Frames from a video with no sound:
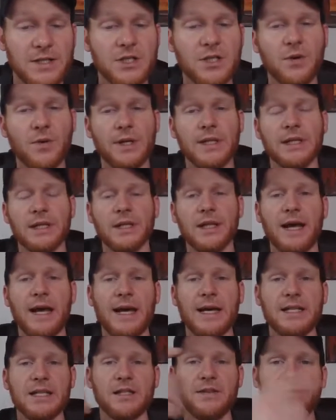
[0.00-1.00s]
So in the
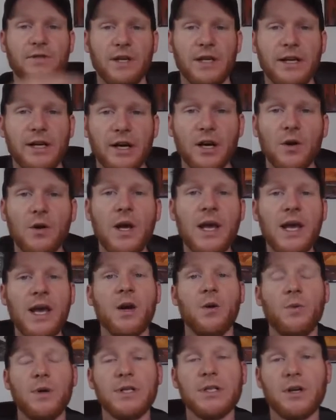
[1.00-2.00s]
last video,
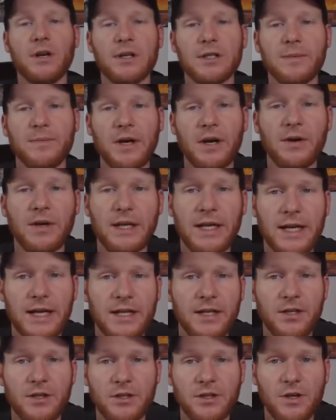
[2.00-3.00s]
we talked about
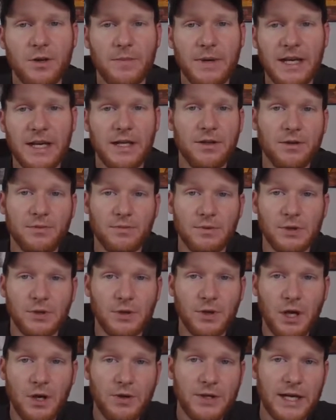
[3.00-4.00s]
getting your domain through
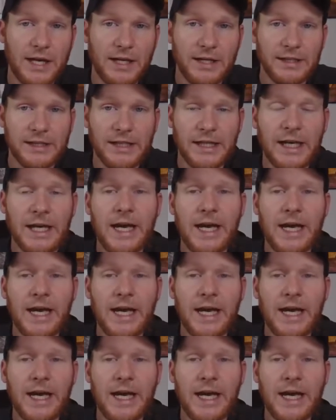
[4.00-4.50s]
GoDaddy.